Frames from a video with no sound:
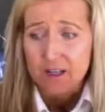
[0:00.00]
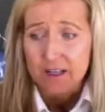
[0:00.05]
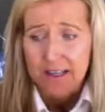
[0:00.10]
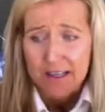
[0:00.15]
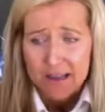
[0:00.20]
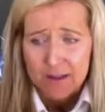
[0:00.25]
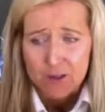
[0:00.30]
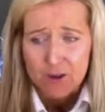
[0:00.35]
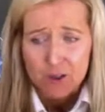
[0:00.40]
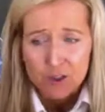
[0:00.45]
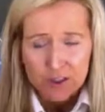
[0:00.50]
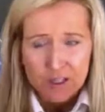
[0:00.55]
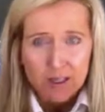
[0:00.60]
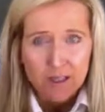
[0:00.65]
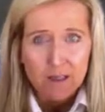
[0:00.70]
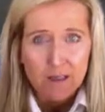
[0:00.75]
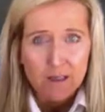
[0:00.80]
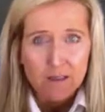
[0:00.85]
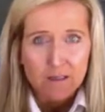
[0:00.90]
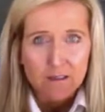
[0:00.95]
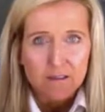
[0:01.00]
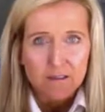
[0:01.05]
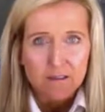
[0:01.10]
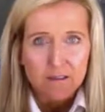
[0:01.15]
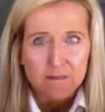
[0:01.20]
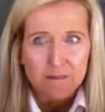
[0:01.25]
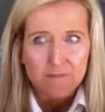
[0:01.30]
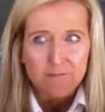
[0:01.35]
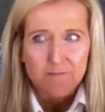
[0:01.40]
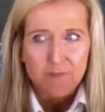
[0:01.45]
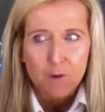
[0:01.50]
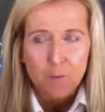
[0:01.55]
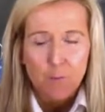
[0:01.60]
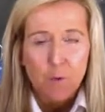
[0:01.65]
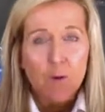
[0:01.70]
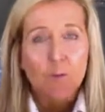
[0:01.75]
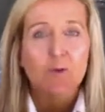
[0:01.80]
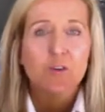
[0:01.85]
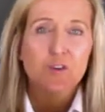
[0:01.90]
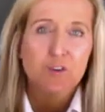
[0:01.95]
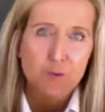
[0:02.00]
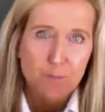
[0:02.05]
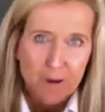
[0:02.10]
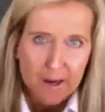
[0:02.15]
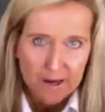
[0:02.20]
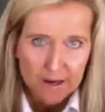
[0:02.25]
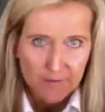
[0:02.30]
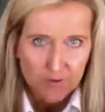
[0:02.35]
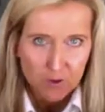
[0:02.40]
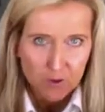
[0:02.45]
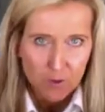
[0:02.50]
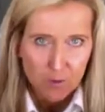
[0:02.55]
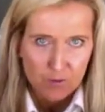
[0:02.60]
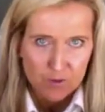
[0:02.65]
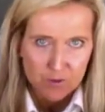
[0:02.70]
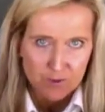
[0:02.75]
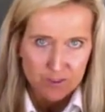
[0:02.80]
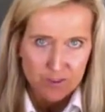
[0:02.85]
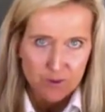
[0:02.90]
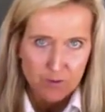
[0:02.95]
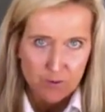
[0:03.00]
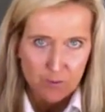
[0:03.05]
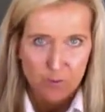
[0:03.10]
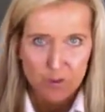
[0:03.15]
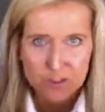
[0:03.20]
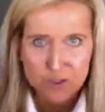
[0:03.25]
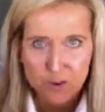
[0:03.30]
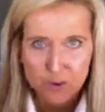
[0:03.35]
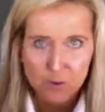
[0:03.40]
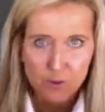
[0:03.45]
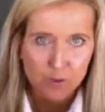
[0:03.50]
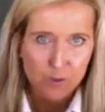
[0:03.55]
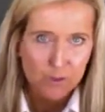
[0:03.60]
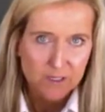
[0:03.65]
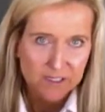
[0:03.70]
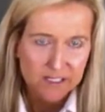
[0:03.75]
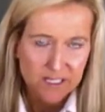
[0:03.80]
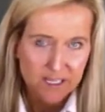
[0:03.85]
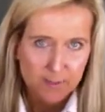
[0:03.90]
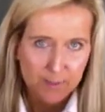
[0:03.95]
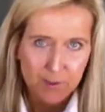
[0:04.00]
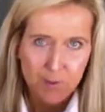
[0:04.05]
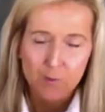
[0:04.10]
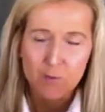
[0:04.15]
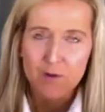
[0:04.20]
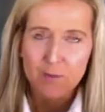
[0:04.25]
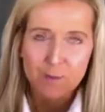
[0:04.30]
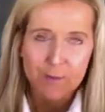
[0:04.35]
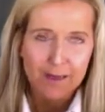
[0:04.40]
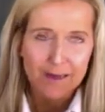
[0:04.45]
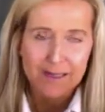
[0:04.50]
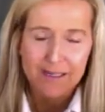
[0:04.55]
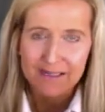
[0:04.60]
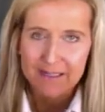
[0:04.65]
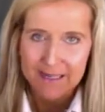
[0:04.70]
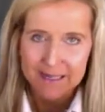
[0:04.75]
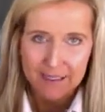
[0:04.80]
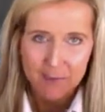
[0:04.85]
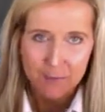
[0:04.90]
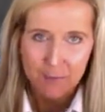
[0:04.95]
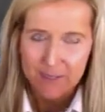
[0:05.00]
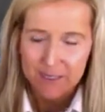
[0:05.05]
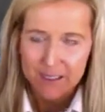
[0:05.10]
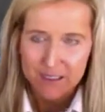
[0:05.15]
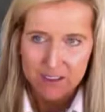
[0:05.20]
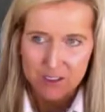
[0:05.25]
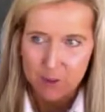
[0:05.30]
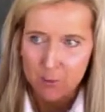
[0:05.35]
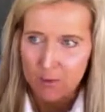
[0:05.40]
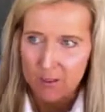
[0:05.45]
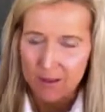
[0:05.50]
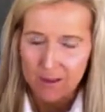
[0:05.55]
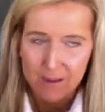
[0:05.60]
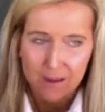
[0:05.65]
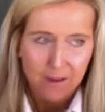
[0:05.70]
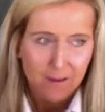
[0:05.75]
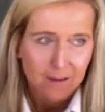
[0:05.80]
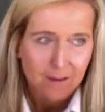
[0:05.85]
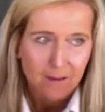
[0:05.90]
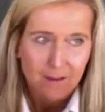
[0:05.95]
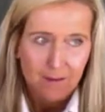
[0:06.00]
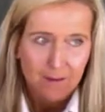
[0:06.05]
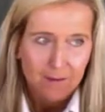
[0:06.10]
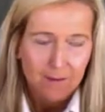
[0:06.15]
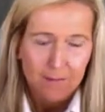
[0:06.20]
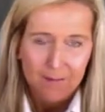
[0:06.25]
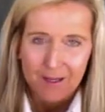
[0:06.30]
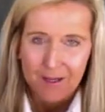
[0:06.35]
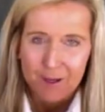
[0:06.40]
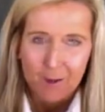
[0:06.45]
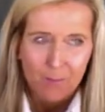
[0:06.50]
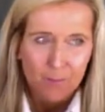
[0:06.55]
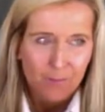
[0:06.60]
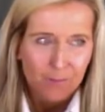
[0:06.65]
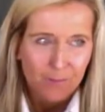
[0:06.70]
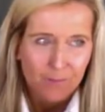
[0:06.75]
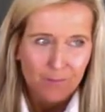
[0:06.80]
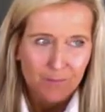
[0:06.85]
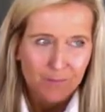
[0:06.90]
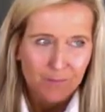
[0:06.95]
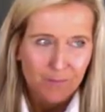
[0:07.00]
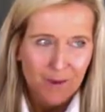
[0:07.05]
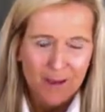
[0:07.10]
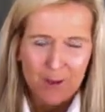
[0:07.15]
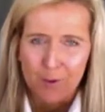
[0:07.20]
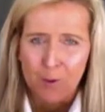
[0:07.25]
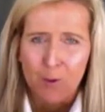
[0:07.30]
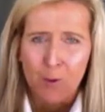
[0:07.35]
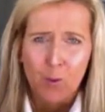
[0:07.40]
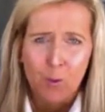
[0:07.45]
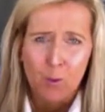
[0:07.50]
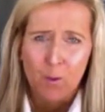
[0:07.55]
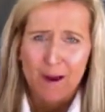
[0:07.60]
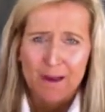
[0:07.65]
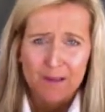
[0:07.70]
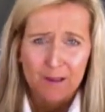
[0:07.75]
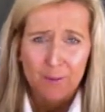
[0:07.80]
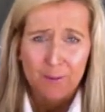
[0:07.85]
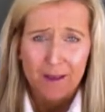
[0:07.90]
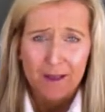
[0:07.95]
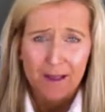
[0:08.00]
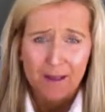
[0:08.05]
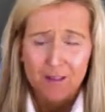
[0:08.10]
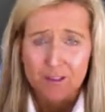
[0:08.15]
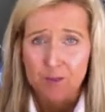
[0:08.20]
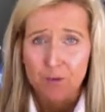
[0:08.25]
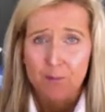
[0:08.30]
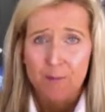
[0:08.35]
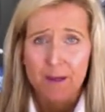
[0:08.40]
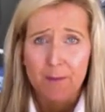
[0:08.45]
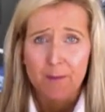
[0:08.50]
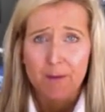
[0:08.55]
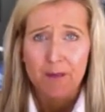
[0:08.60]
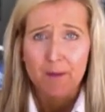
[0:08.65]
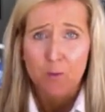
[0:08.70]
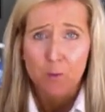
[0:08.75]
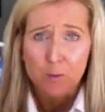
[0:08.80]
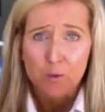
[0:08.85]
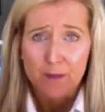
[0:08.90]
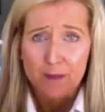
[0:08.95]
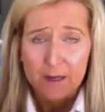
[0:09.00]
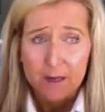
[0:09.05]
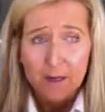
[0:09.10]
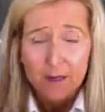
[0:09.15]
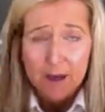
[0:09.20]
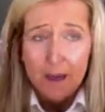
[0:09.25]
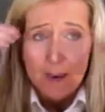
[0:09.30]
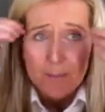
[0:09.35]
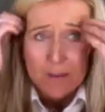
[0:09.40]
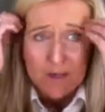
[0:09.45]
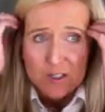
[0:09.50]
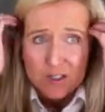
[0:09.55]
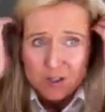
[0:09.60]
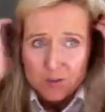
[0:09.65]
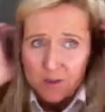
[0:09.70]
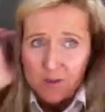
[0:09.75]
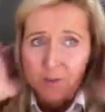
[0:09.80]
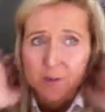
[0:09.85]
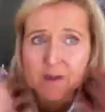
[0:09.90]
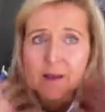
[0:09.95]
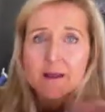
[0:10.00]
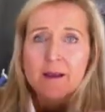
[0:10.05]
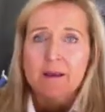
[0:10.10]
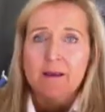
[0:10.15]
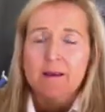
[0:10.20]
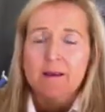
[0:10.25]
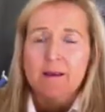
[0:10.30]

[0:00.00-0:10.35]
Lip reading: again, what would you buy if you go into a store? What's cool, what's hip? You wouldn't buy a dated blazer with, I don't know, wide lapels, or maybe you would. I'm not sure, but